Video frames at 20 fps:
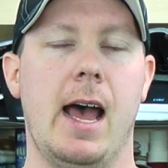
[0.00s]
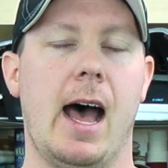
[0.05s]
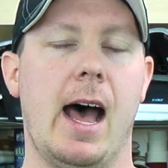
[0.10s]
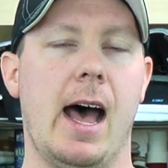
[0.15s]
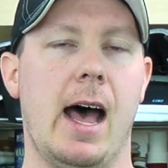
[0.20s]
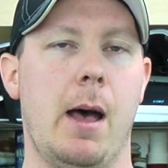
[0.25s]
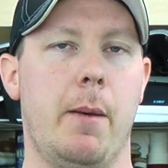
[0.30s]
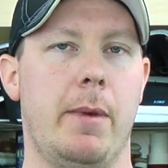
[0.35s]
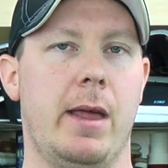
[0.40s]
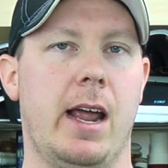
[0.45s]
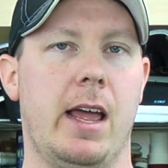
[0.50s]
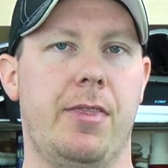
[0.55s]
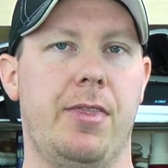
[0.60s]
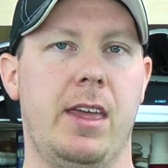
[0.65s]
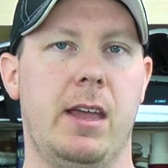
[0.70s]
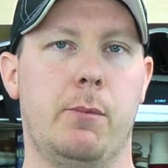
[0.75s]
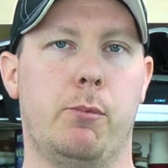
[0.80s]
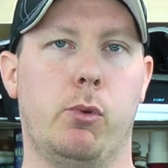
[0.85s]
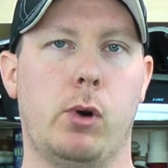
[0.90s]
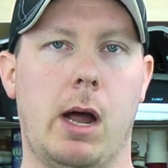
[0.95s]
And I
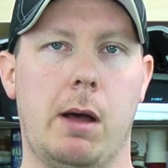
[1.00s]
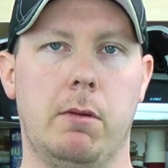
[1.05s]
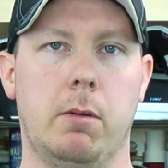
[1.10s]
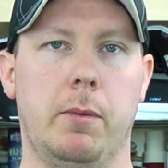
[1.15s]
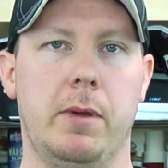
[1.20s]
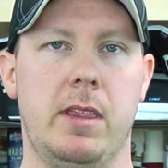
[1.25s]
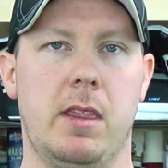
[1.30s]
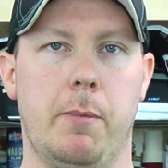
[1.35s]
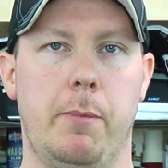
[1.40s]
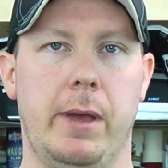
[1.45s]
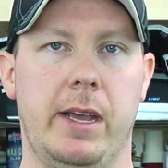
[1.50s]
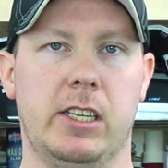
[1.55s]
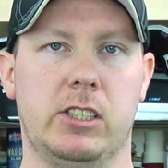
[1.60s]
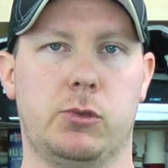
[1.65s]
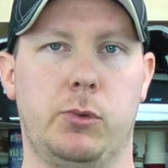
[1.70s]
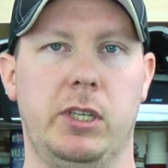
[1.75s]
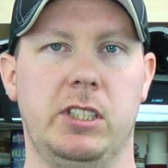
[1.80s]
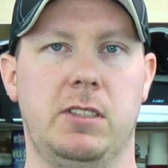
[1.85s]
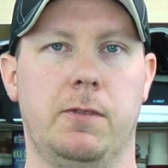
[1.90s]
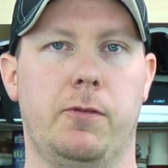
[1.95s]
think probably the
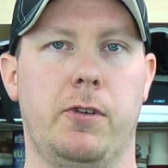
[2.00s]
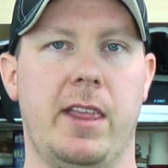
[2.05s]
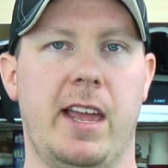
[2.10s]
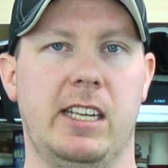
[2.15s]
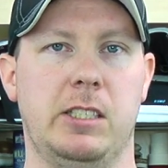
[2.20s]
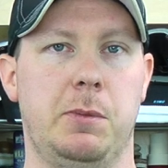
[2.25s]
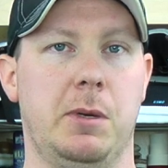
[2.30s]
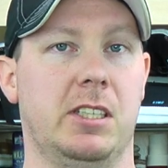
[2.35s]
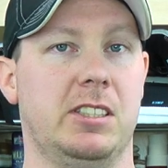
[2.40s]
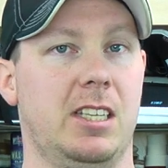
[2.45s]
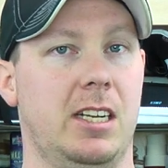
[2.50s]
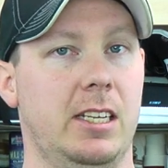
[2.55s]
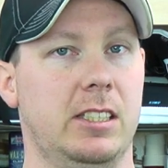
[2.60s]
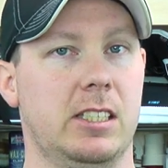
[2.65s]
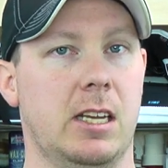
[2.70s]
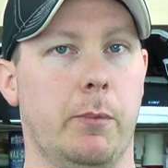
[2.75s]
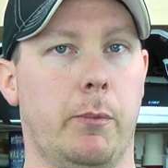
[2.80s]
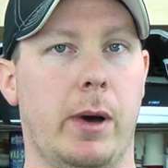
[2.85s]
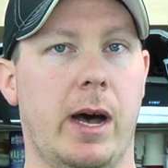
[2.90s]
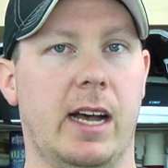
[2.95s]
biggest reason for that is because it
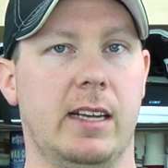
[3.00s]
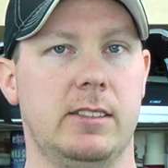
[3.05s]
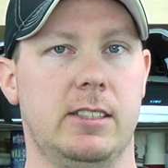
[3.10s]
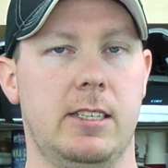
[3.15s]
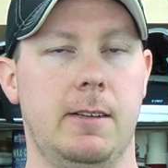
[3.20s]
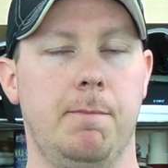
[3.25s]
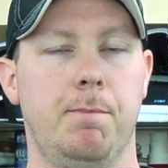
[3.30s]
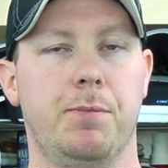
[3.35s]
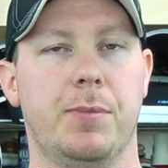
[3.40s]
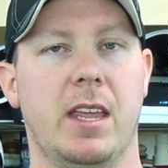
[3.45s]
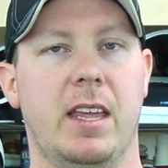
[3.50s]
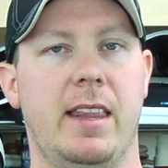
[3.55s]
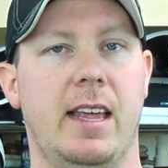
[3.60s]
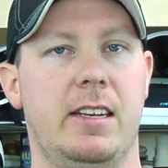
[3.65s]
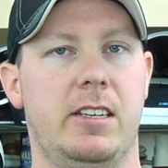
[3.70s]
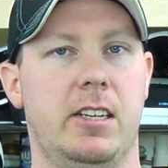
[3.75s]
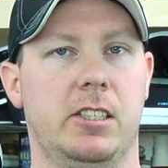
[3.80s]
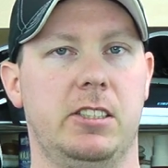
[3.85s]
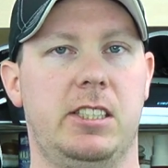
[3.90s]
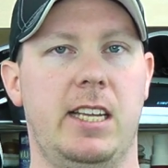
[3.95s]
is composite, and
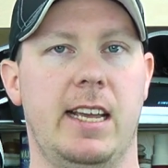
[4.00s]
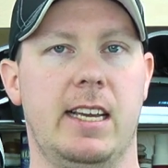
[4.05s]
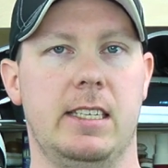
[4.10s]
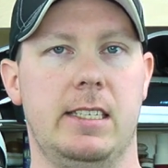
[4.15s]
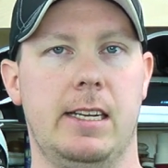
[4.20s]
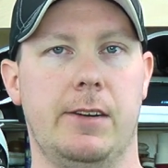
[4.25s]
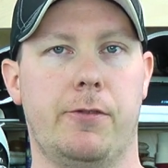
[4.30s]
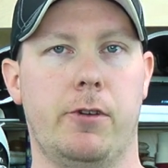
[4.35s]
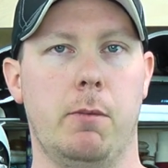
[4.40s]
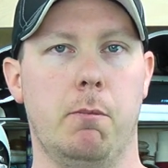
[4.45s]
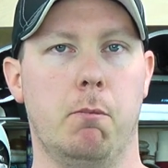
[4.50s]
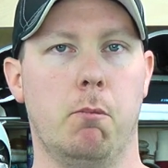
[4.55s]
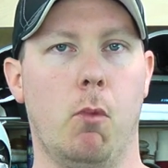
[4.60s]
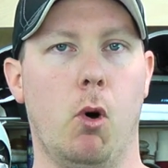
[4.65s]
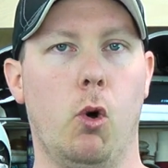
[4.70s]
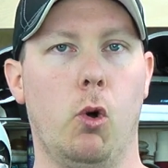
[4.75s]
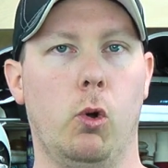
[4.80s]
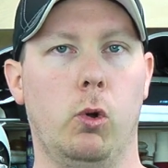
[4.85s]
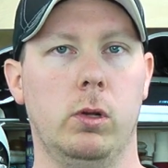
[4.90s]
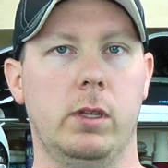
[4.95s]
that does take a different
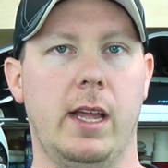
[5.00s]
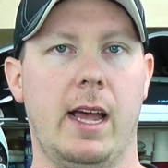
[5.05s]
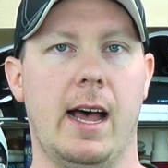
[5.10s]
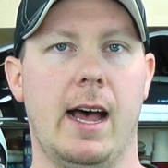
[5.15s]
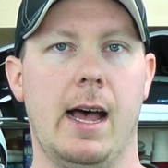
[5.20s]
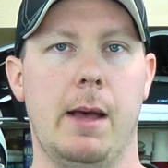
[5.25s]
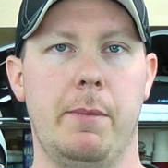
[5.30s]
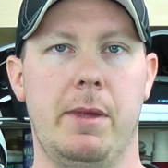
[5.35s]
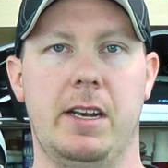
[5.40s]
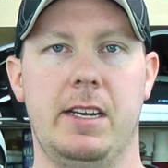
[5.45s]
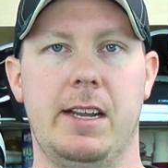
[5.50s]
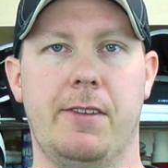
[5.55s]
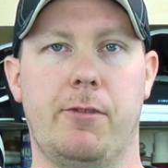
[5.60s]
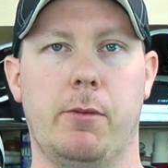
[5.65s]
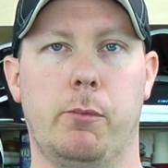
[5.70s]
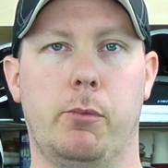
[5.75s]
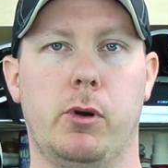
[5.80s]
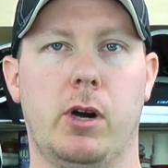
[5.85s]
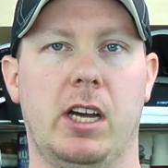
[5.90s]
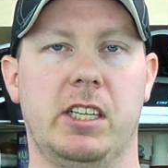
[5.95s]
mold and a
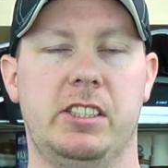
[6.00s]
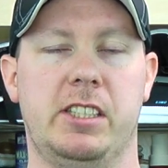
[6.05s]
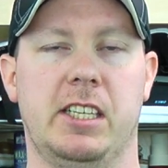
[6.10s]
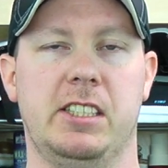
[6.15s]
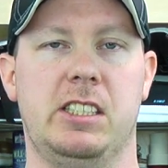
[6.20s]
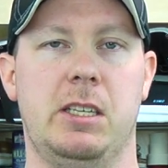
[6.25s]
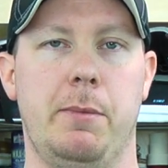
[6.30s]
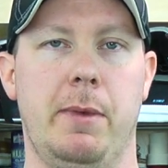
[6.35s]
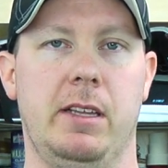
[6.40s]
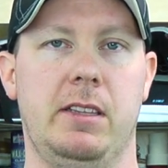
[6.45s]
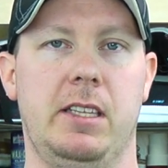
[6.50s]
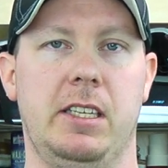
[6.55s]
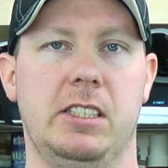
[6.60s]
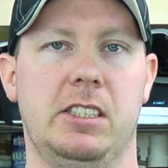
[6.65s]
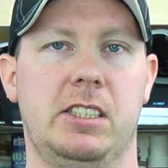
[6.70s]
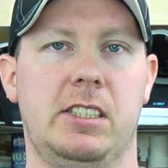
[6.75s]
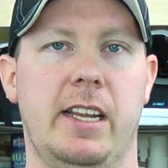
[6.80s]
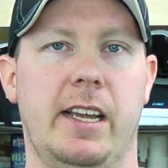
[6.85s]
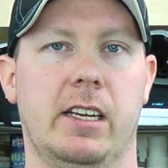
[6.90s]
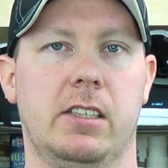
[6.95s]
different process to make these
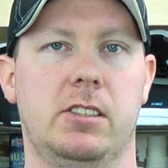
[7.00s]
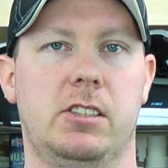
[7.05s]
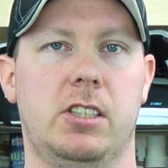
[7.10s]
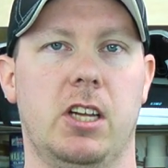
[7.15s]
sticks.